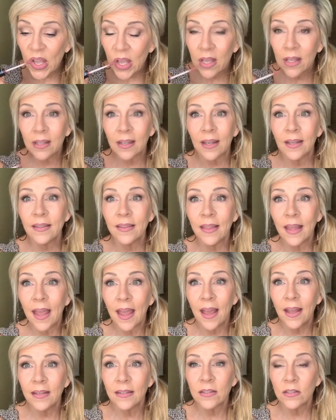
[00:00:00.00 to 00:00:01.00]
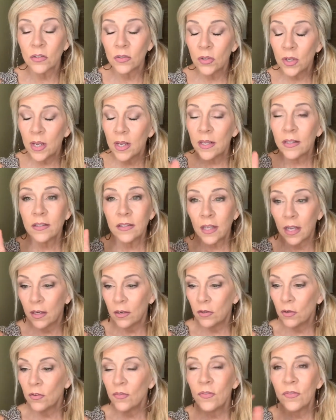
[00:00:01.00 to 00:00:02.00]
Like that. Take
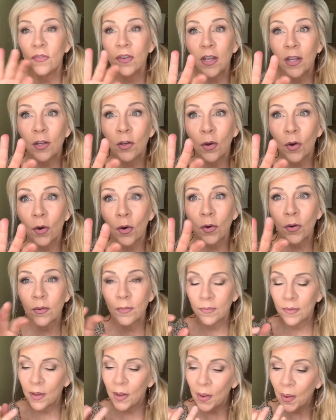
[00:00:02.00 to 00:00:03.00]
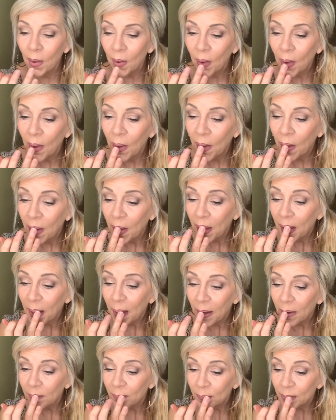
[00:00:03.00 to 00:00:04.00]
your finger
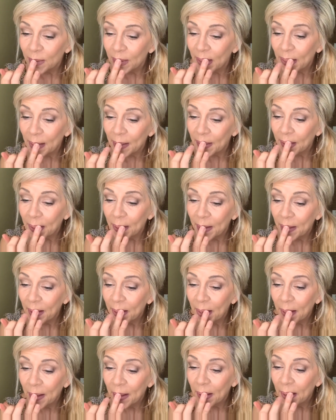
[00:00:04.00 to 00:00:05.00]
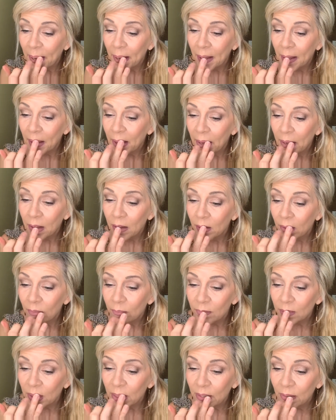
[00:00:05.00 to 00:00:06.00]
and blend.
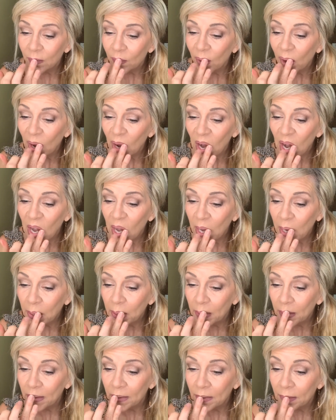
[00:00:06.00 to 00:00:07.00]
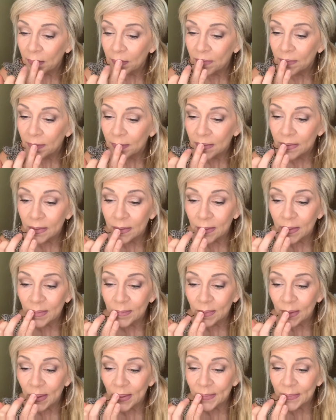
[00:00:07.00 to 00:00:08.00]
Blend it right into the lip
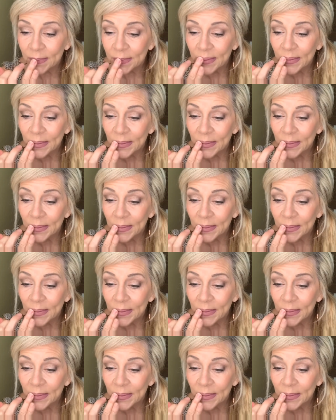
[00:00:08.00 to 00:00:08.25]
liners.